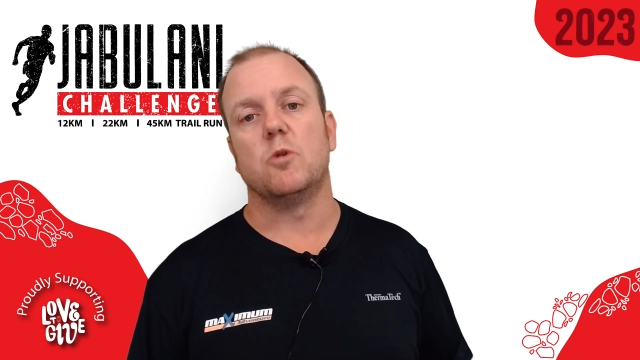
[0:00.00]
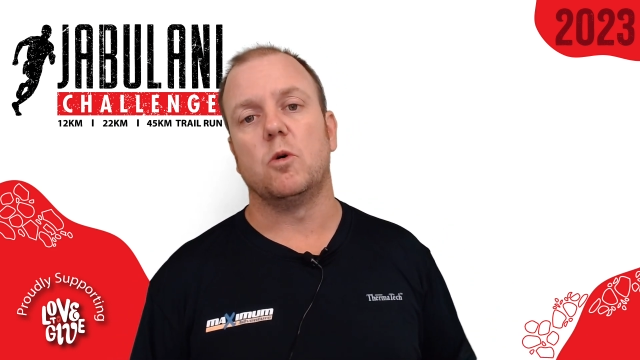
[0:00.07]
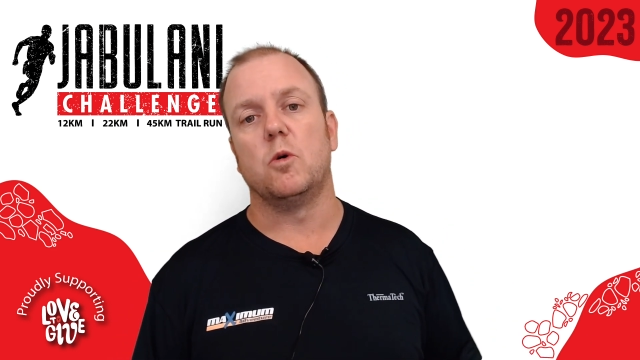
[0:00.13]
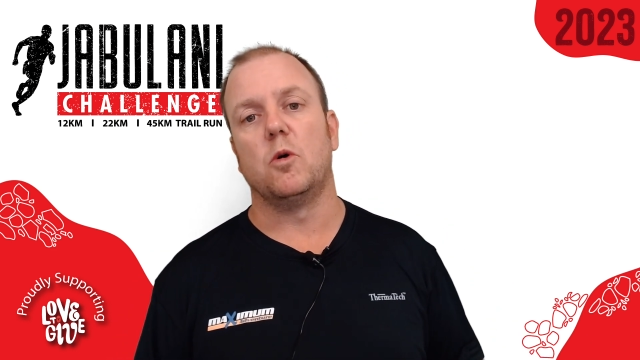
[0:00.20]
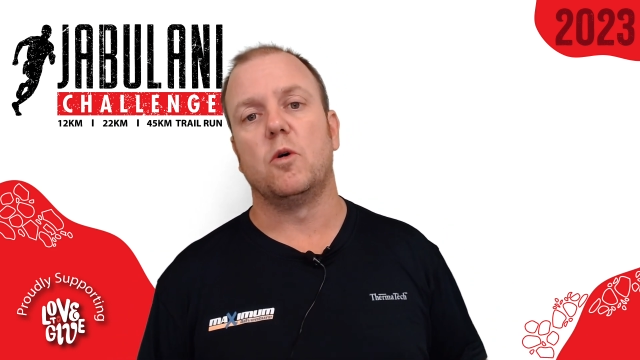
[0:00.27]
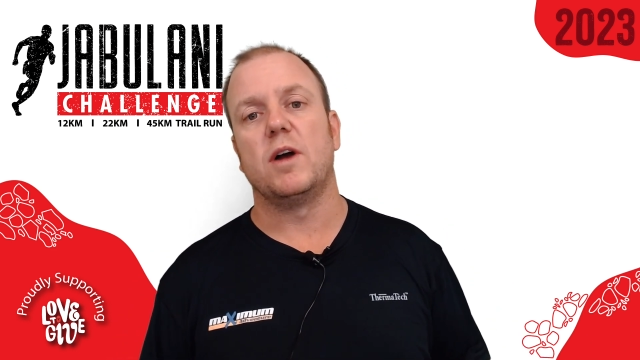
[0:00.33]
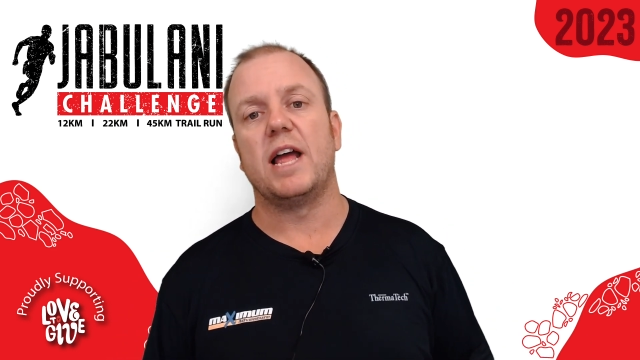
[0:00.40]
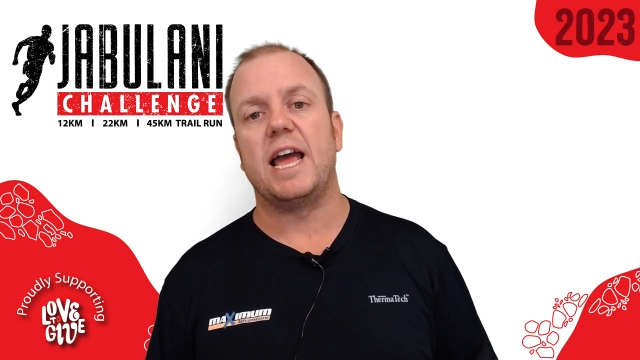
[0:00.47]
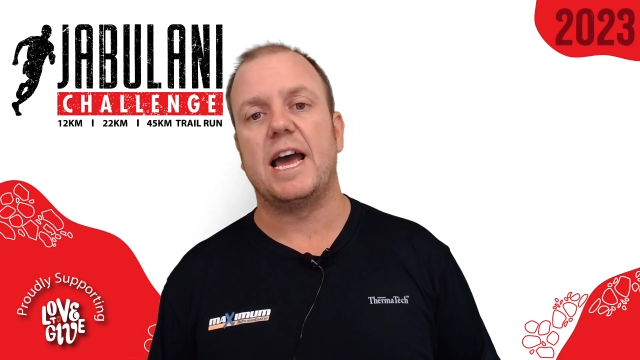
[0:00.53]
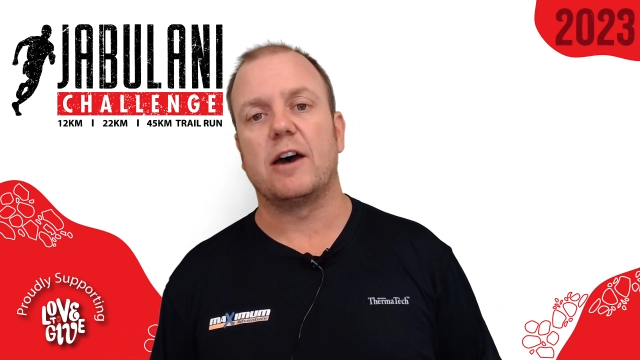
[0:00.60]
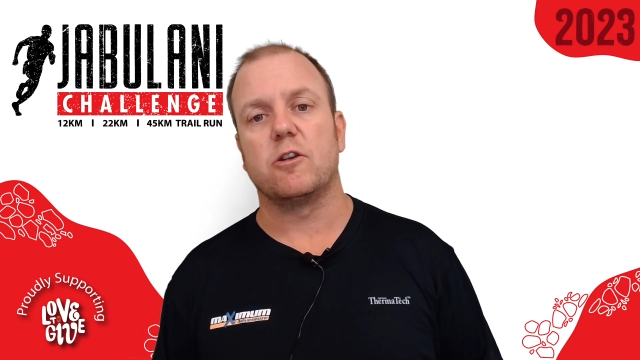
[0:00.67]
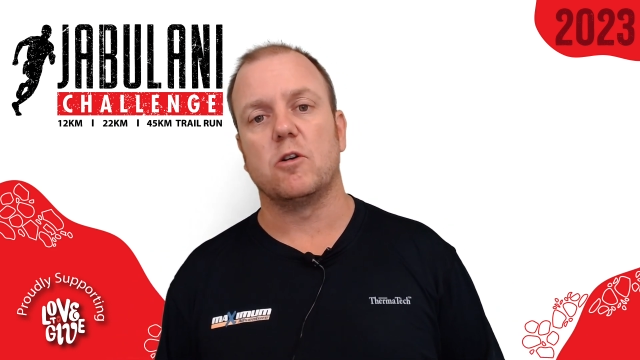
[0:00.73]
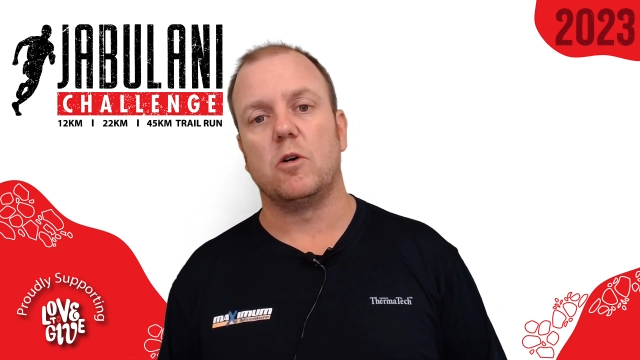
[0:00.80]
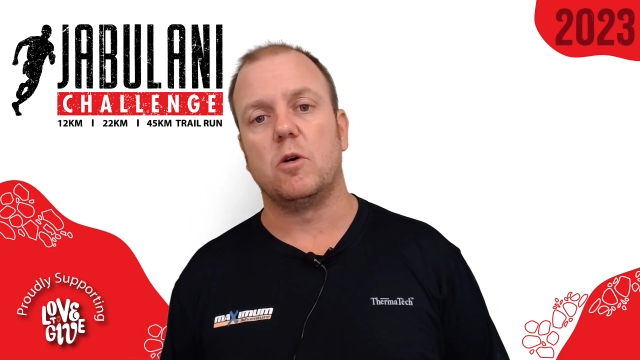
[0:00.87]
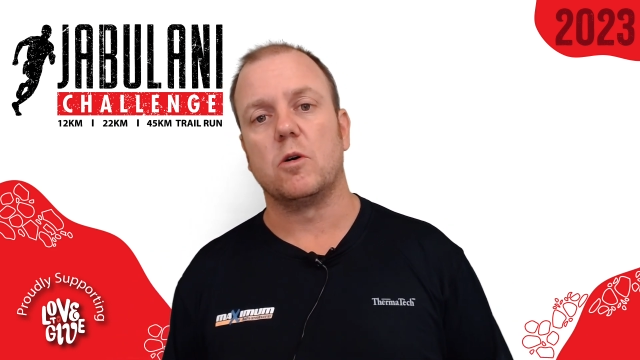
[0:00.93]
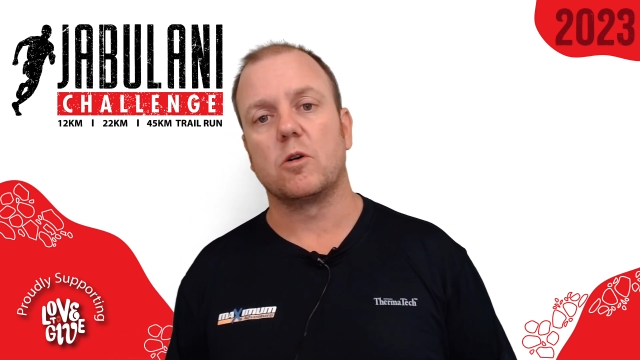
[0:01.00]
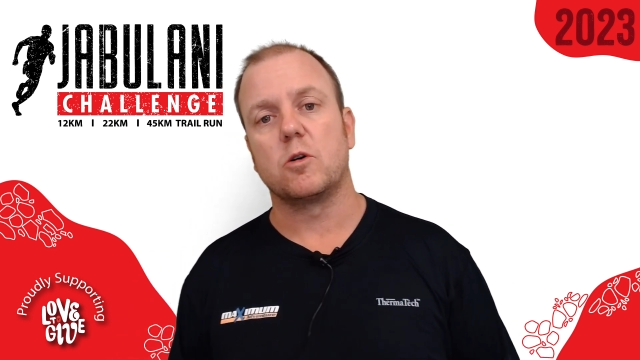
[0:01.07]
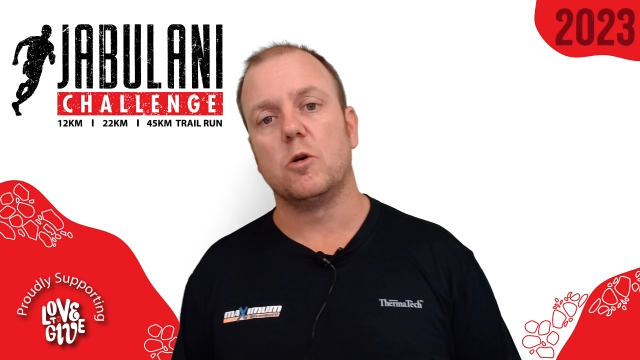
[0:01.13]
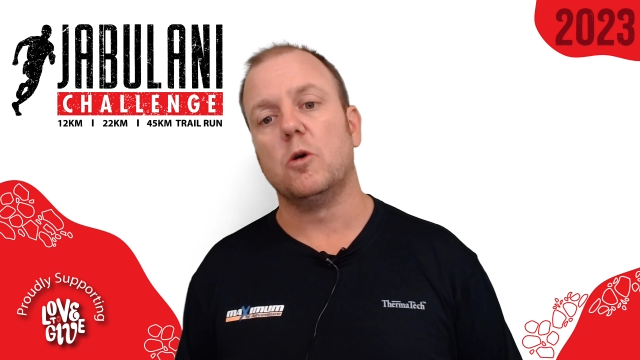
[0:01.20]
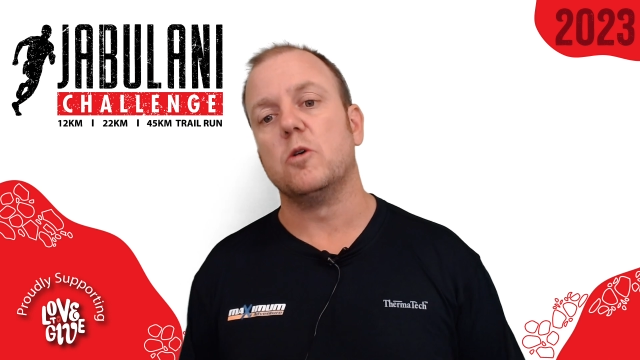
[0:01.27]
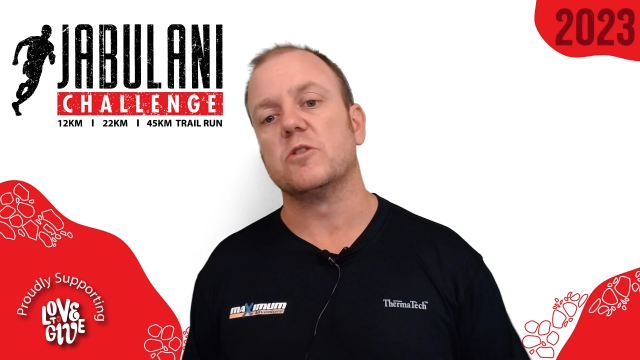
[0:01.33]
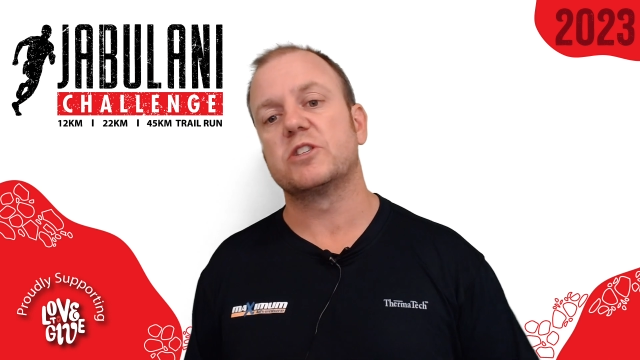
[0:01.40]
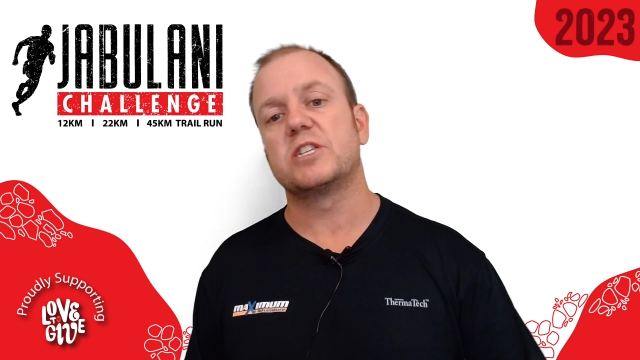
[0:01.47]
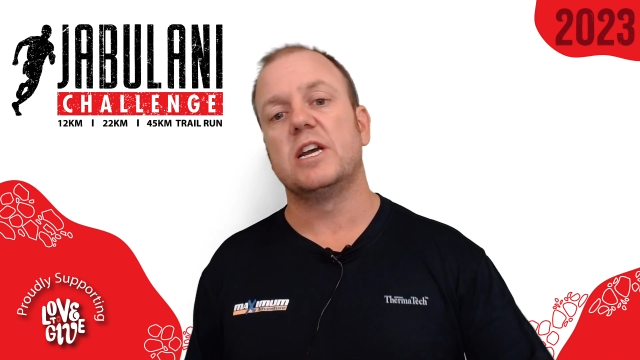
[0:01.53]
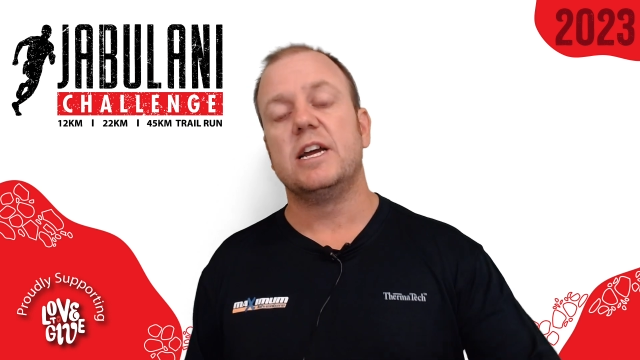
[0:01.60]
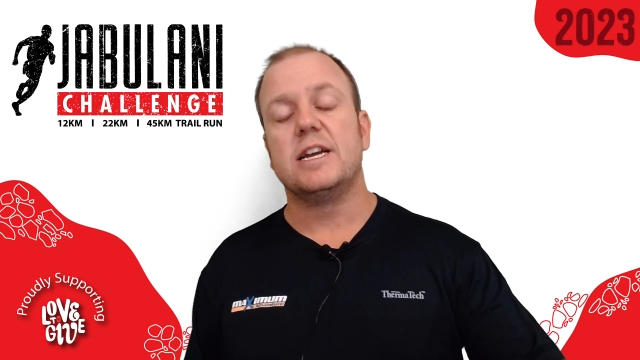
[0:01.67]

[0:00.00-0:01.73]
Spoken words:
all out on course.